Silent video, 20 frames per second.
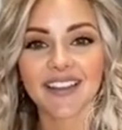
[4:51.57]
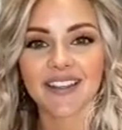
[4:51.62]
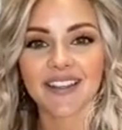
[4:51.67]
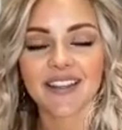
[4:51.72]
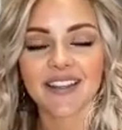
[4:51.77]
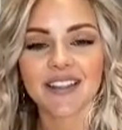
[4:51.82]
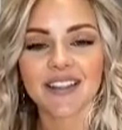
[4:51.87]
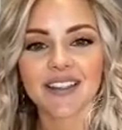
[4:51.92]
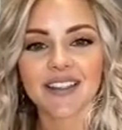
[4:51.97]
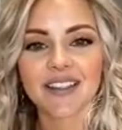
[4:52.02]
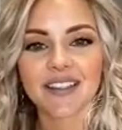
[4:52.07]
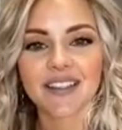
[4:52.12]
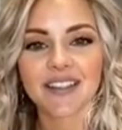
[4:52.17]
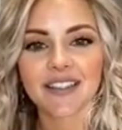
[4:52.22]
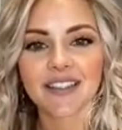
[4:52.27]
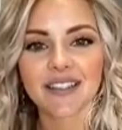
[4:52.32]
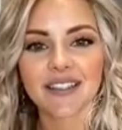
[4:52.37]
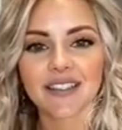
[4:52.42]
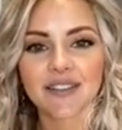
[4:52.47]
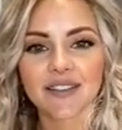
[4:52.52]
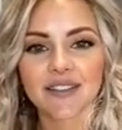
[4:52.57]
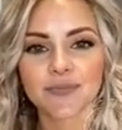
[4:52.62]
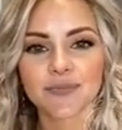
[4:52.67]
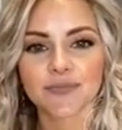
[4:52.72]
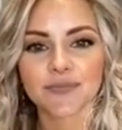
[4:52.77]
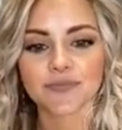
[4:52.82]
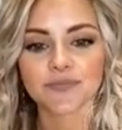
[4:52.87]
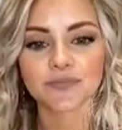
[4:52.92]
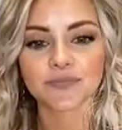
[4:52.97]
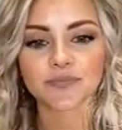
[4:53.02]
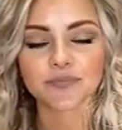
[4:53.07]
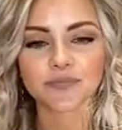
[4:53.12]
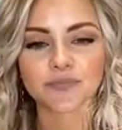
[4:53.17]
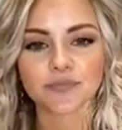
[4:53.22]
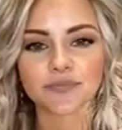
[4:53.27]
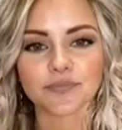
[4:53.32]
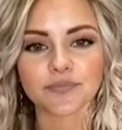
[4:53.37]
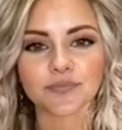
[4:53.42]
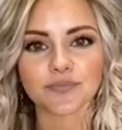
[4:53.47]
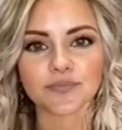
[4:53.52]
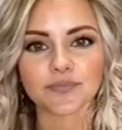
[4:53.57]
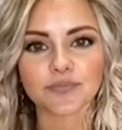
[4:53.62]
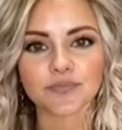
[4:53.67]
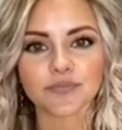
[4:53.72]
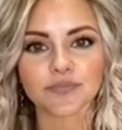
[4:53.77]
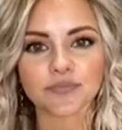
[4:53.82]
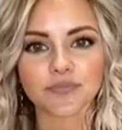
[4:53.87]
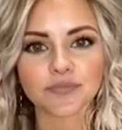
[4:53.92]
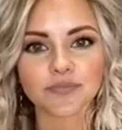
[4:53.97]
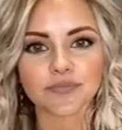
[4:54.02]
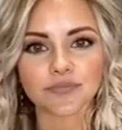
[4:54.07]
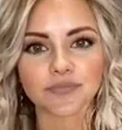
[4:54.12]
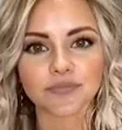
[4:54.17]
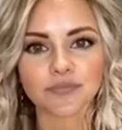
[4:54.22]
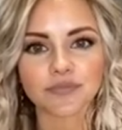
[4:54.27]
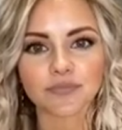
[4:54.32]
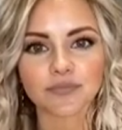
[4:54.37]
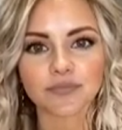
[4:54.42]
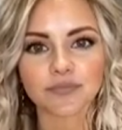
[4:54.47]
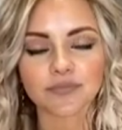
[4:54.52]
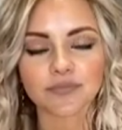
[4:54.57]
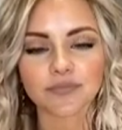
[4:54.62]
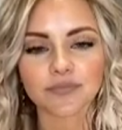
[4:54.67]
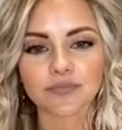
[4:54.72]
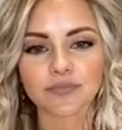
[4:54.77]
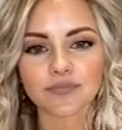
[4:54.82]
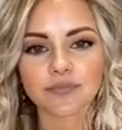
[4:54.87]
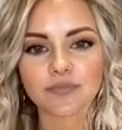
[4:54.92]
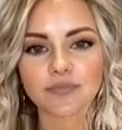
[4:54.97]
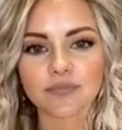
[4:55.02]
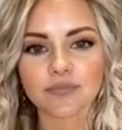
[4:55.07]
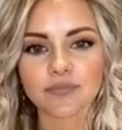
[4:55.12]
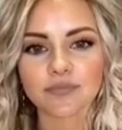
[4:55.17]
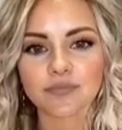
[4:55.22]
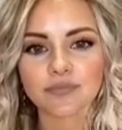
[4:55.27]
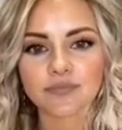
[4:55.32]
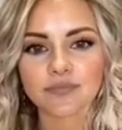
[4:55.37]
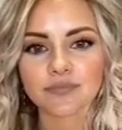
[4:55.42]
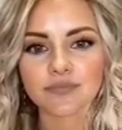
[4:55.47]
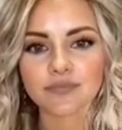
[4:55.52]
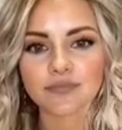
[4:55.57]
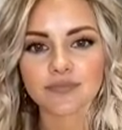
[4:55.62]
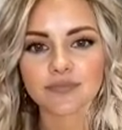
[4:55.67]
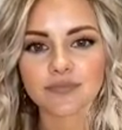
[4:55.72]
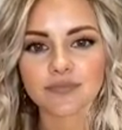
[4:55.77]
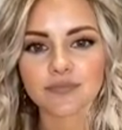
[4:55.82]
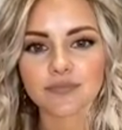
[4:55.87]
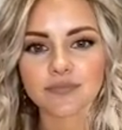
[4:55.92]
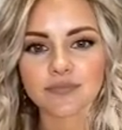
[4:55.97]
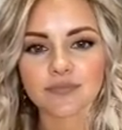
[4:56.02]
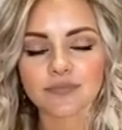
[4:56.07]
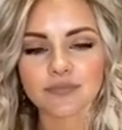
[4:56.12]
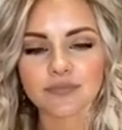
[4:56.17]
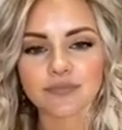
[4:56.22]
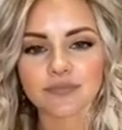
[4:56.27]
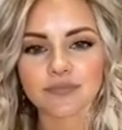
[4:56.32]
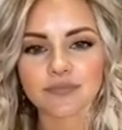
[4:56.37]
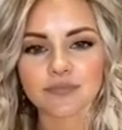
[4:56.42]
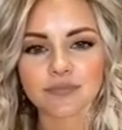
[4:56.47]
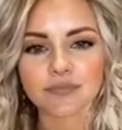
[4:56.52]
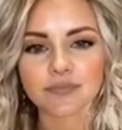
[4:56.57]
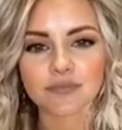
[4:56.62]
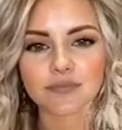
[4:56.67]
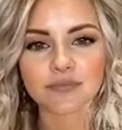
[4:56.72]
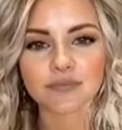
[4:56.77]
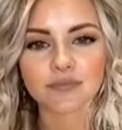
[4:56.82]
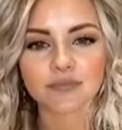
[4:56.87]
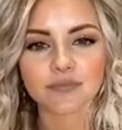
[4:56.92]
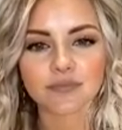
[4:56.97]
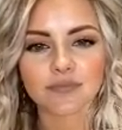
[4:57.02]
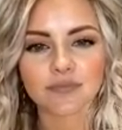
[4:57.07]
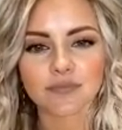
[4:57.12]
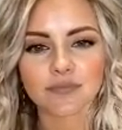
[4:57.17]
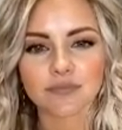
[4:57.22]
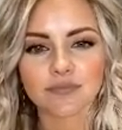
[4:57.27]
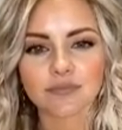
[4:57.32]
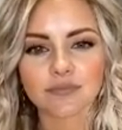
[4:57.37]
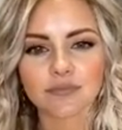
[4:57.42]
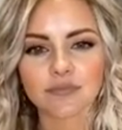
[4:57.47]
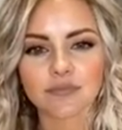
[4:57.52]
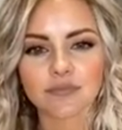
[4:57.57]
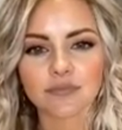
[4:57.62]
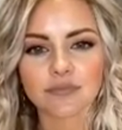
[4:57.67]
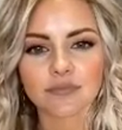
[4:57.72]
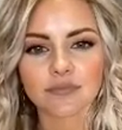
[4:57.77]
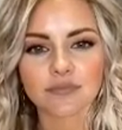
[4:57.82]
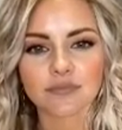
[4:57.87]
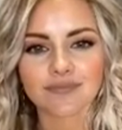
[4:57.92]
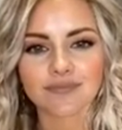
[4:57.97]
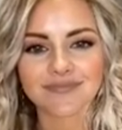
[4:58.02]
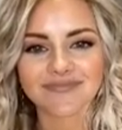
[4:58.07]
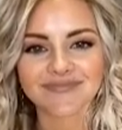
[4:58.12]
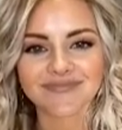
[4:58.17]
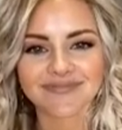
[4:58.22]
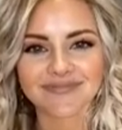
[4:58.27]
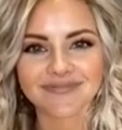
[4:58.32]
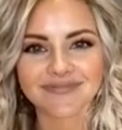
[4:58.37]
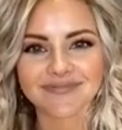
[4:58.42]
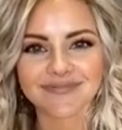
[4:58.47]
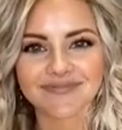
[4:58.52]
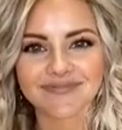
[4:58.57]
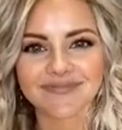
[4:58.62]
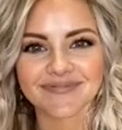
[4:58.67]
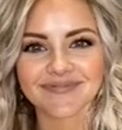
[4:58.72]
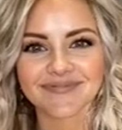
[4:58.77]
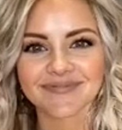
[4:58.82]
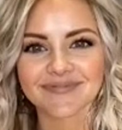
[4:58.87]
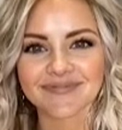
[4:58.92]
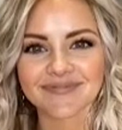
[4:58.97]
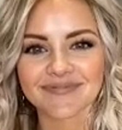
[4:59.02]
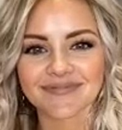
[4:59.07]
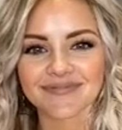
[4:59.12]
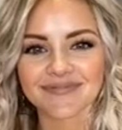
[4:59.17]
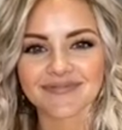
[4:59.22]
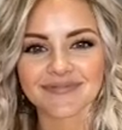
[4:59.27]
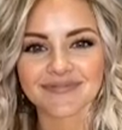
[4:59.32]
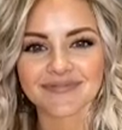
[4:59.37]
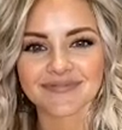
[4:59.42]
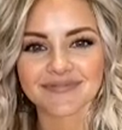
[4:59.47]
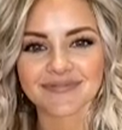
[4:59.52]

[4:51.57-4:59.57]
The person shown says nothing.